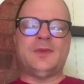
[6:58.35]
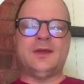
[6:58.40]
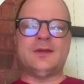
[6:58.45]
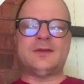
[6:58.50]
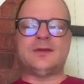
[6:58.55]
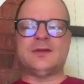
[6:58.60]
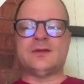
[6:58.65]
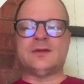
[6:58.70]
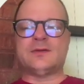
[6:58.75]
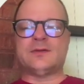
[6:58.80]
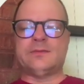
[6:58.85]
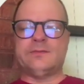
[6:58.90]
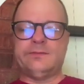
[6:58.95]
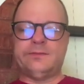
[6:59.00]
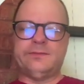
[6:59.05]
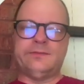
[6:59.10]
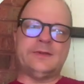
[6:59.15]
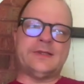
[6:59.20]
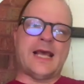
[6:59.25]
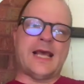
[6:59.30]
This is
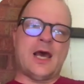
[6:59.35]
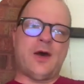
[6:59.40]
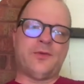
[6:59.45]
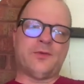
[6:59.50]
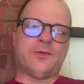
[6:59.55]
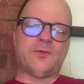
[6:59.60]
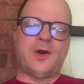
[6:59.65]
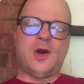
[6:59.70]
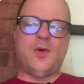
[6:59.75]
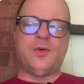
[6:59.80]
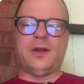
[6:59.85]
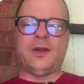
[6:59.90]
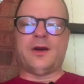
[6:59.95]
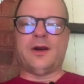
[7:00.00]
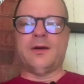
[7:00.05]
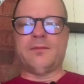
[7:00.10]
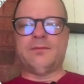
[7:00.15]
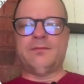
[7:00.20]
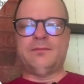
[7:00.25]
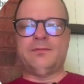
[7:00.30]
down the road in
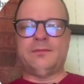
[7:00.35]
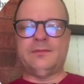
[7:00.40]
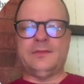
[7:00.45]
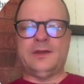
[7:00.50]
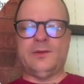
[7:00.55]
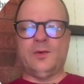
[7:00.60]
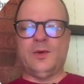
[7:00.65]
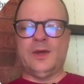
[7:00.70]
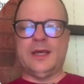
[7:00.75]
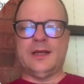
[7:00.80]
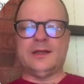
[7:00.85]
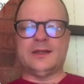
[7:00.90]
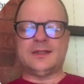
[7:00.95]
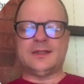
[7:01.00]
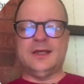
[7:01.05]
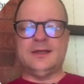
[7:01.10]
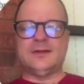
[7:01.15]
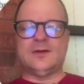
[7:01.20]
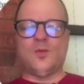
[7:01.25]
our, when we get into season